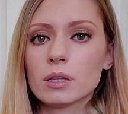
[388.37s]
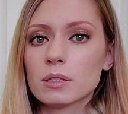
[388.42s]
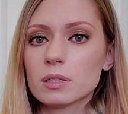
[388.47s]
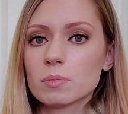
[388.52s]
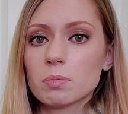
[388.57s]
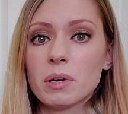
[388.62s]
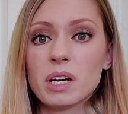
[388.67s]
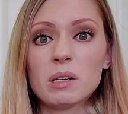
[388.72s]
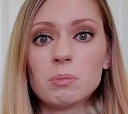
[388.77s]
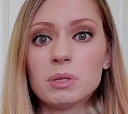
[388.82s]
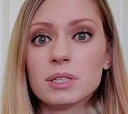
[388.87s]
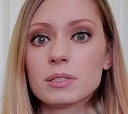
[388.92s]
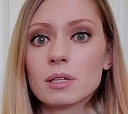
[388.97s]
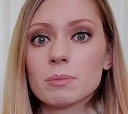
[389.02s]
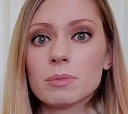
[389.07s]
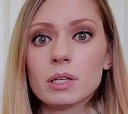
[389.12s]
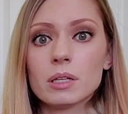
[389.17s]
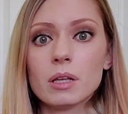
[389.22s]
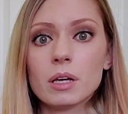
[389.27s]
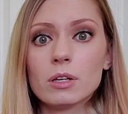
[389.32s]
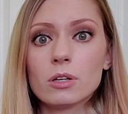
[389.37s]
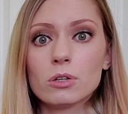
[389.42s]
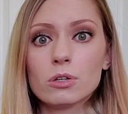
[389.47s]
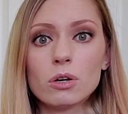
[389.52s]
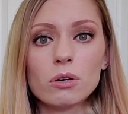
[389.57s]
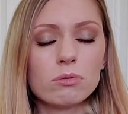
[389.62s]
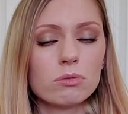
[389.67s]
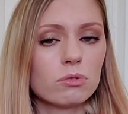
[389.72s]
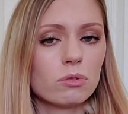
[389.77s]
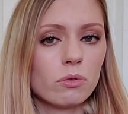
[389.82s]
This might be something that you
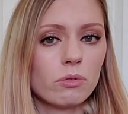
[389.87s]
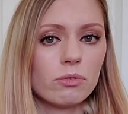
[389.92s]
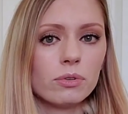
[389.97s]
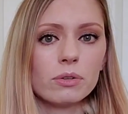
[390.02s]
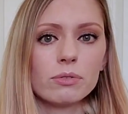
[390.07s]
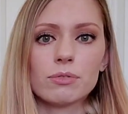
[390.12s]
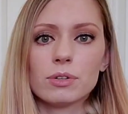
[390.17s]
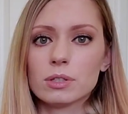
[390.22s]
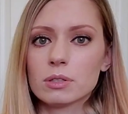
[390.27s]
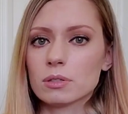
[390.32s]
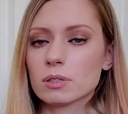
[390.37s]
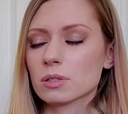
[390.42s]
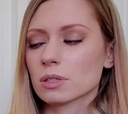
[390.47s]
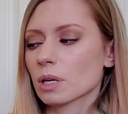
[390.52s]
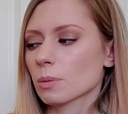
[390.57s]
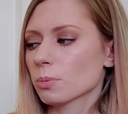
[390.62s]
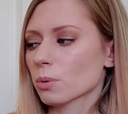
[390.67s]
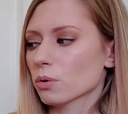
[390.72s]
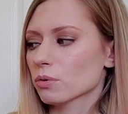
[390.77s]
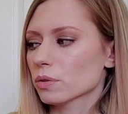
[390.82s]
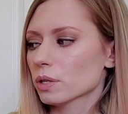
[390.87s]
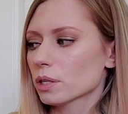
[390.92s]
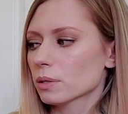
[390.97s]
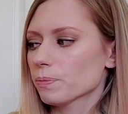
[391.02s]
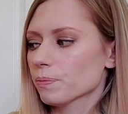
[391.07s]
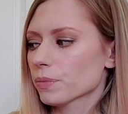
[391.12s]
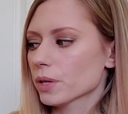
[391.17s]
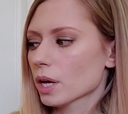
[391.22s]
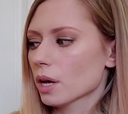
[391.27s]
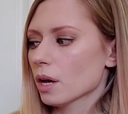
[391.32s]
know, so feel free to skip over
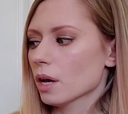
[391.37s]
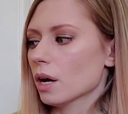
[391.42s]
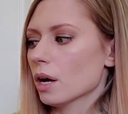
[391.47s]
it.